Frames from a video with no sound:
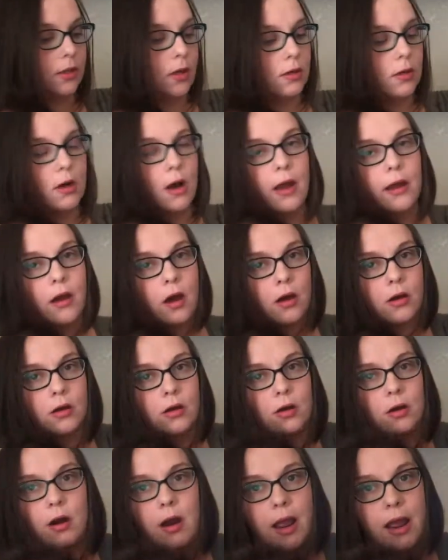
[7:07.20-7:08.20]
daughter, I got
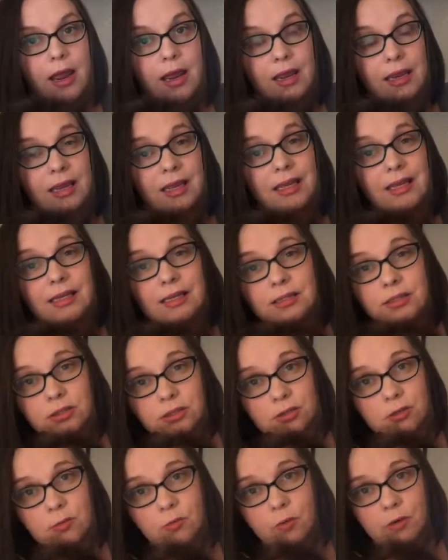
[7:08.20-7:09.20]
her a
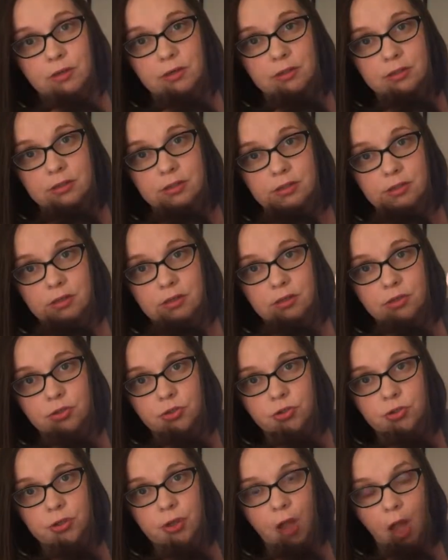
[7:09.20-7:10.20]
Easter word
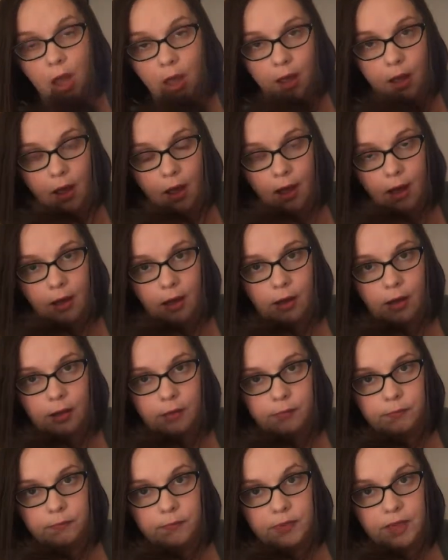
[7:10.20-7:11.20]
search.
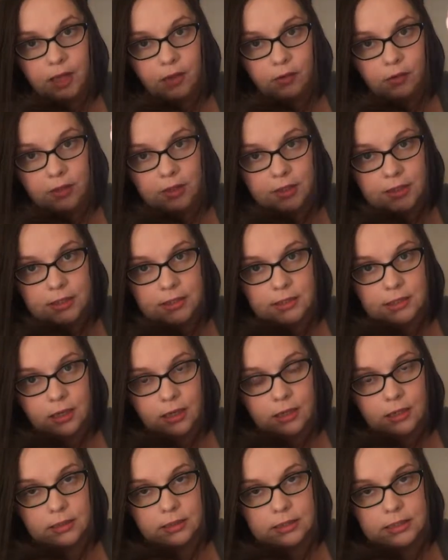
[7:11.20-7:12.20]
Now this
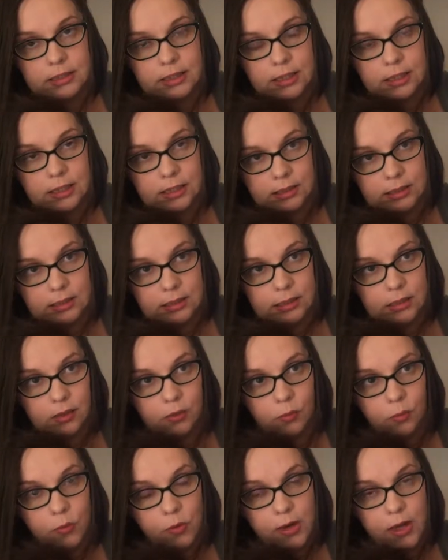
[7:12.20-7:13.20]
didn't,
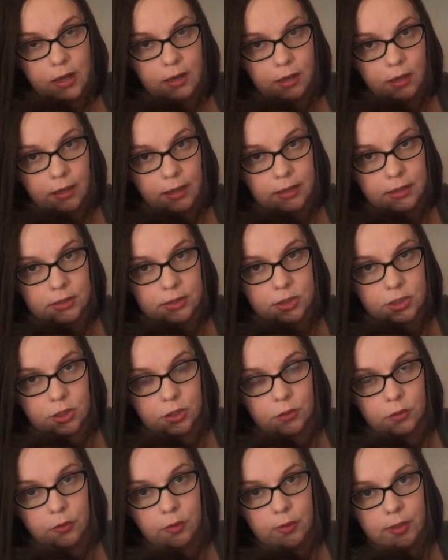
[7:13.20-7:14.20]
when I glanced
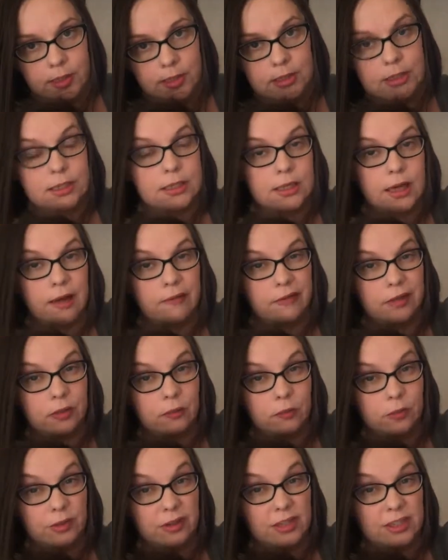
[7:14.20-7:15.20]
through it, it didn't have any
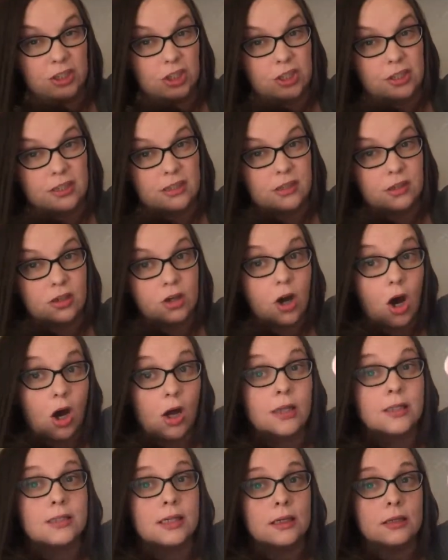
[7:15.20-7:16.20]
religious
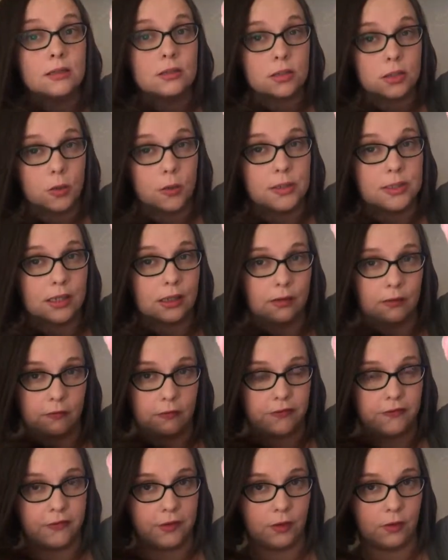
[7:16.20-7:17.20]
content, so I didn't
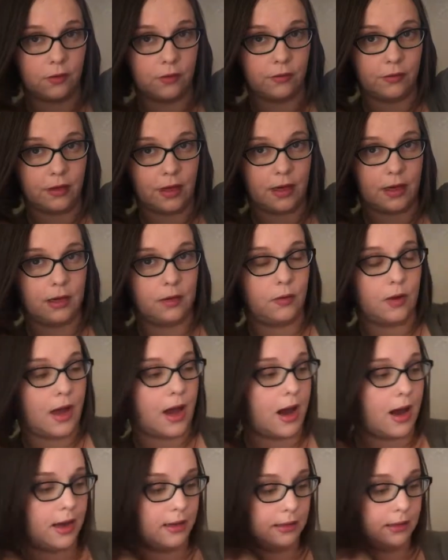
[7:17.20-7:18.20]
feel that it
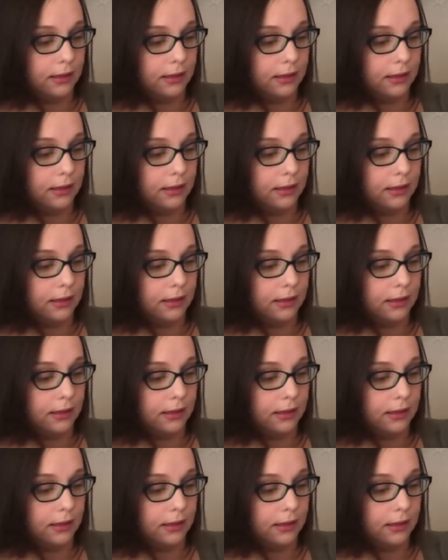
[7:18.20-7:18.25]
had